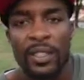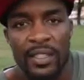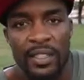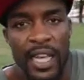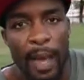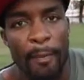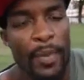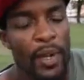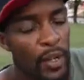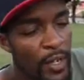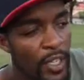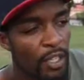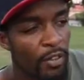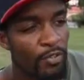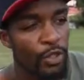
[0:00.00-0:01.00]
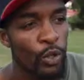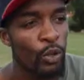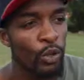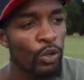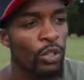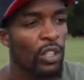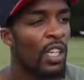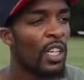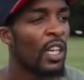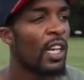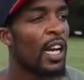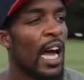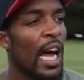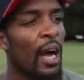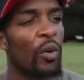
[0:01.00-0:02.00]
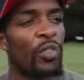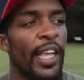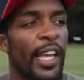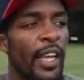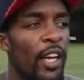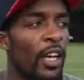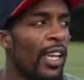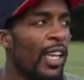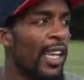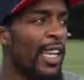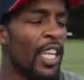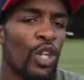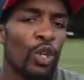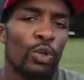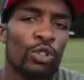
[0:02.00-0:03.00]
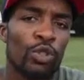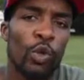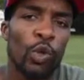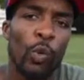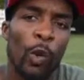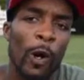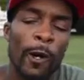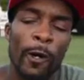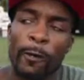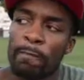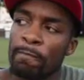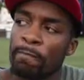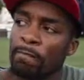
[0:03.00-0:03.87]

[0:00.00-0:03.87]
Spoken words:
It's got millions of views out there in the YouTube world.